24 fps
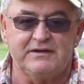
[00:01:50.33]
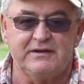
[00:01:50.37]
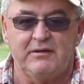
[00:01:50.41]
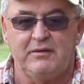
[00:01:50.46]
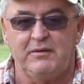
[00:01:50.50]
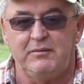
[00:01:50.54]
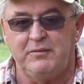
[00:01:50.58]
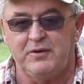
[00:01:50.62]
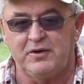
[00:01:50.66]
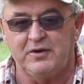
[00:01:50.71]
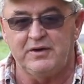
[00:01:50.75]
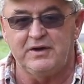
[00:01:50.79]
I
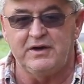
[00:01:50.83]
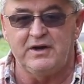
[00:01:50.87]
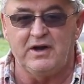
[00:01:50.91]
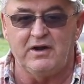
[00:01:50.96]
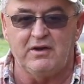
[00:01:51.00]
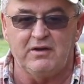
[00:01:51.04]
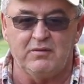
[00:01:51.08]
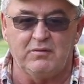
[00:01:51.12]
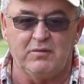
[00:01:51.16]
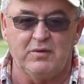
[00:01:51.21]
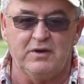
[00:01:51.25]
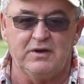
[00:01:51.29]
would build
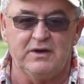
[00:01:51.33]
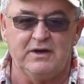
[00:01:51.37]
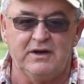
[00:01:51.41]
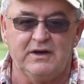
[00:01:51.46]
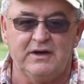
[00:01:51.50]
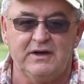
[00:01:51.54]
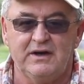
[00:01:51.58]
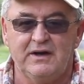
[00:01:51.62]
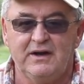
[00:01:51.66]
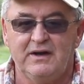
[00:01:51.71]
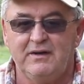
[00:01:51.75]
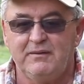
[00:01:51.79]
another one
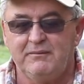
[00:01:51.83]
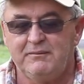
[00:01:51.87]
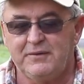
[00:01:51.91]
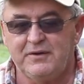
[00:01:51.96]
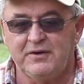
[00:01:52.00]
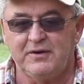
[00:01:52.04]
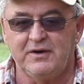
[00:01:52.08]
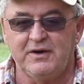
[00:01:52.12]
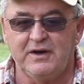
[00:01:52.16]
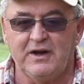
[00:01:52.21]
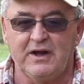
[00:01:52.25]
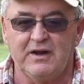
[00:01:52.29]
and
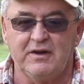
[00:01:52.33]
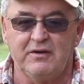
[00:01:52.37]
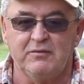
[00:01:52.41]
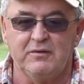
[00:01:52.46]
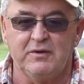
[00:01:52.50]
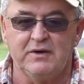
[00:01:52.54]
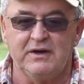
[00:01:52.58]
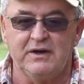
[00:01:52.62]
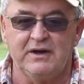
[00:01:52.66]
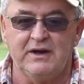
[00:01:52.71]
build another one.